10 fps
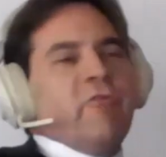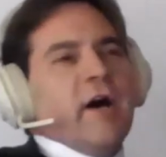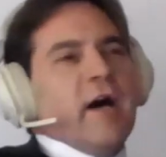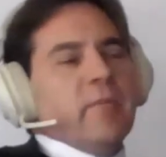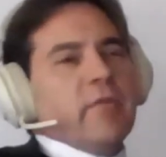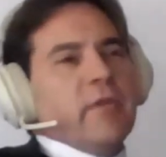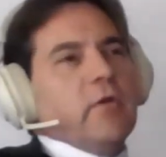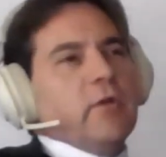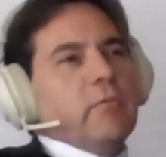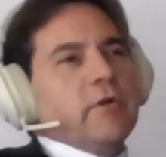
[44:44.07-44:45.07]
farm in the
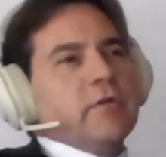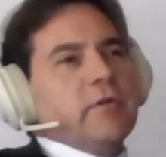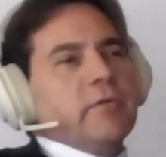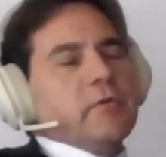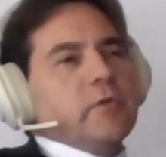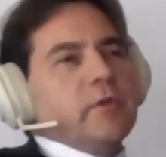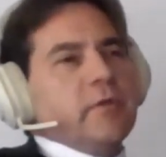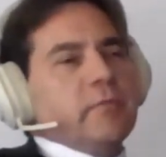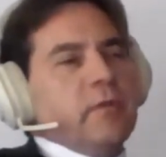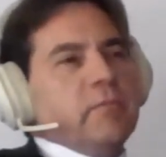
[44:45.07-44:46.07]
whole of Britain that was
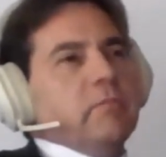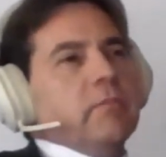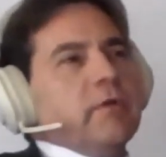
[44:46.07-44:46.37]
really the problem,